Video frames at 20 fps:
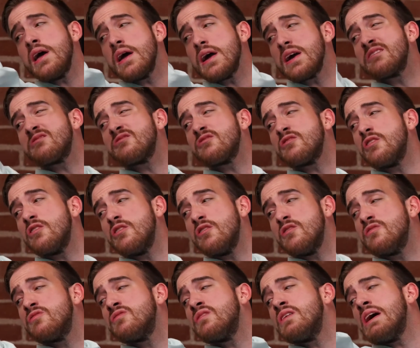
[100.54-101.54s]

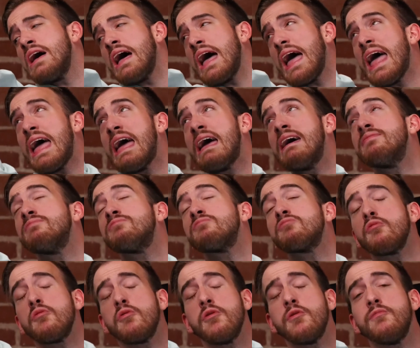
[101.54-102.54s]
pictures and
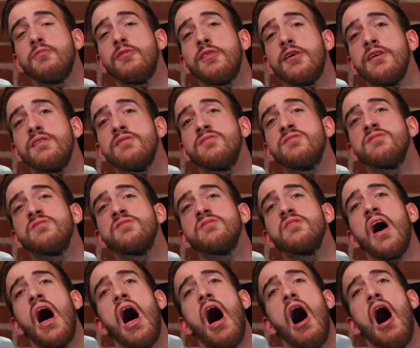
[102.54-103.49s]
sort of this